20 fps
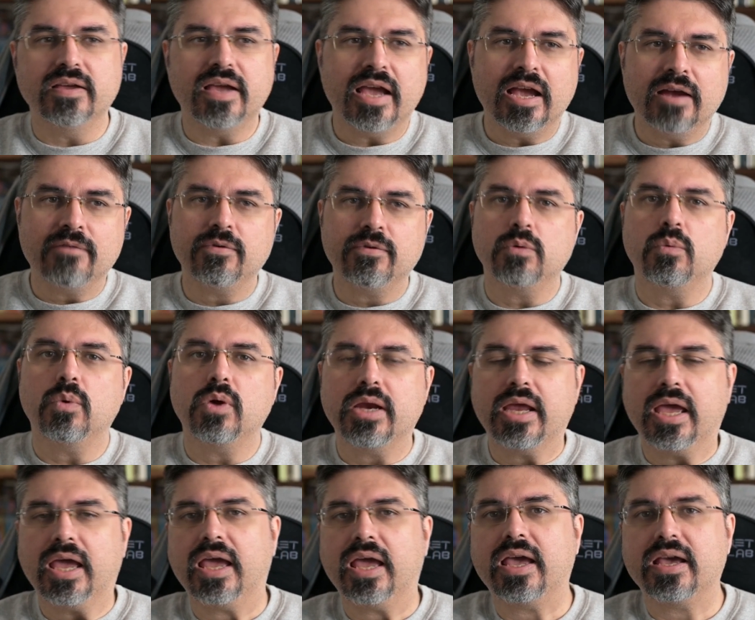Everyone
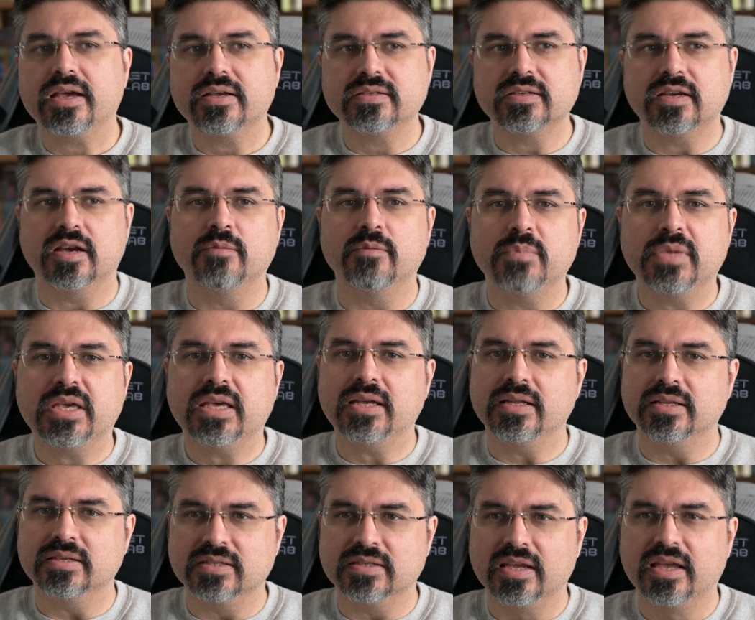has a
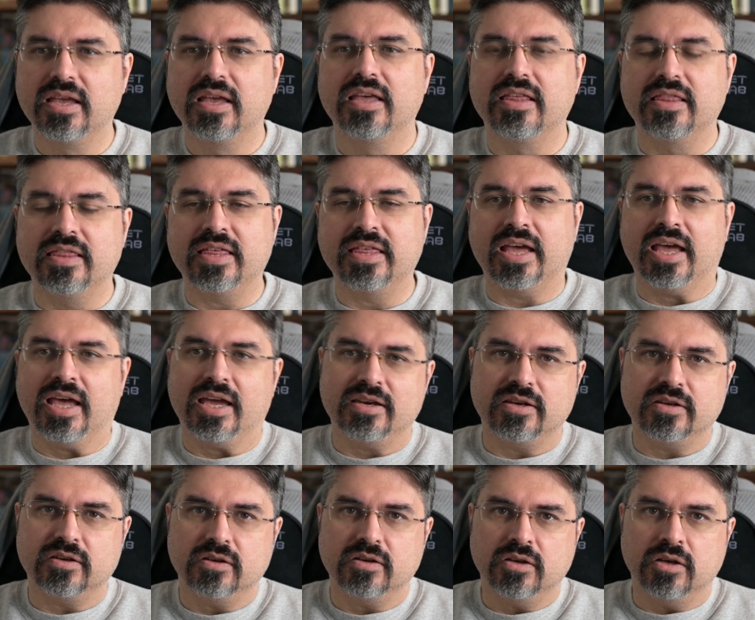means that
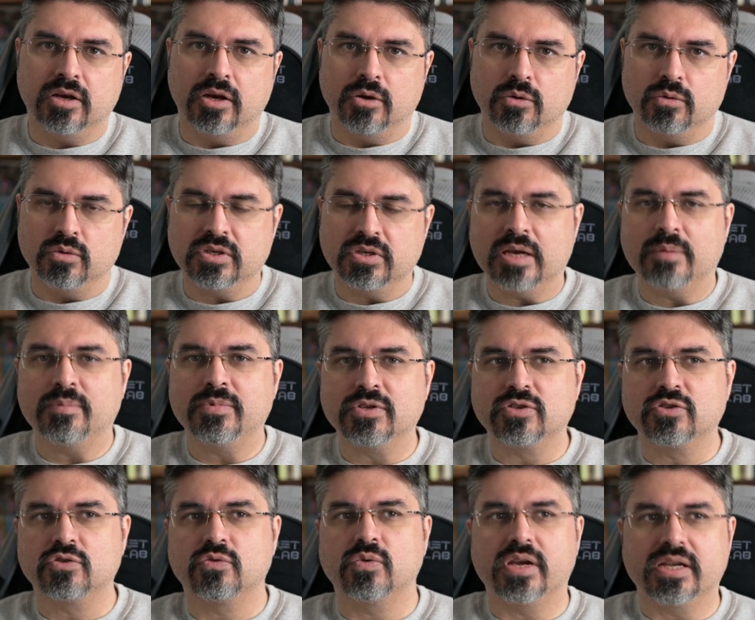
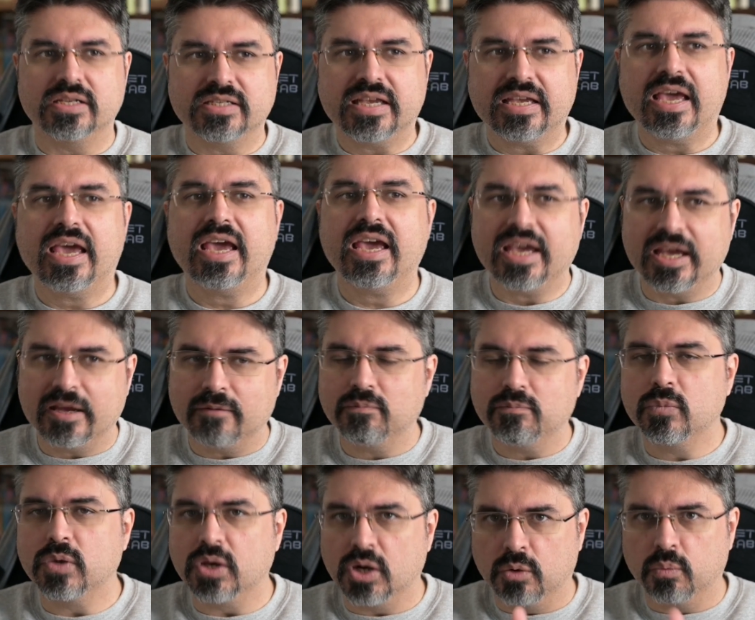demonstrates, hey,
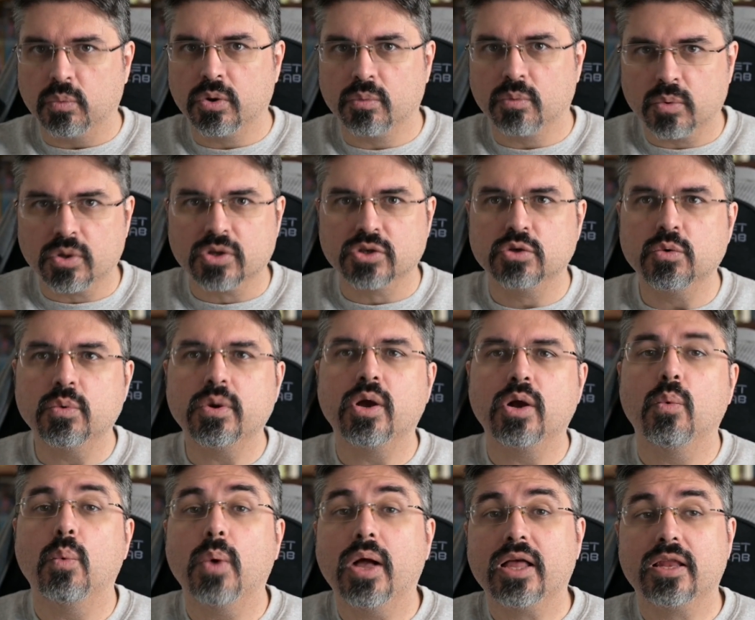we're
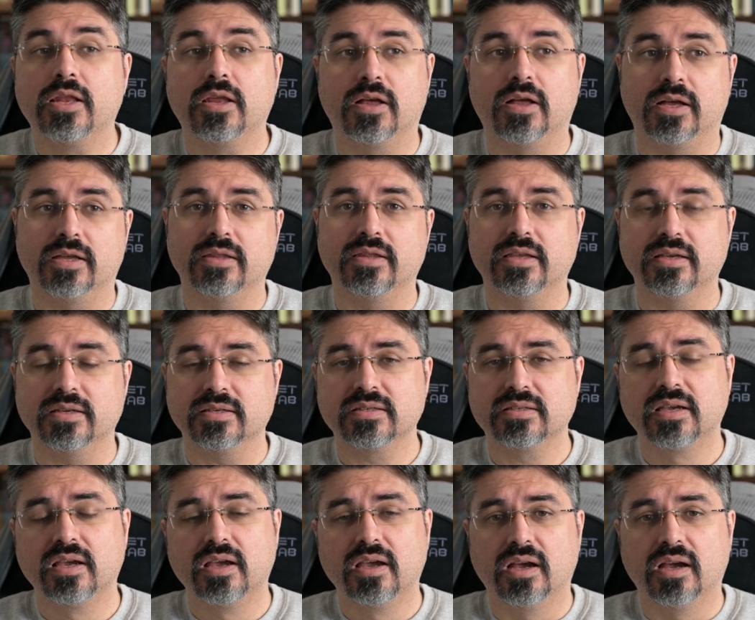doing well on this.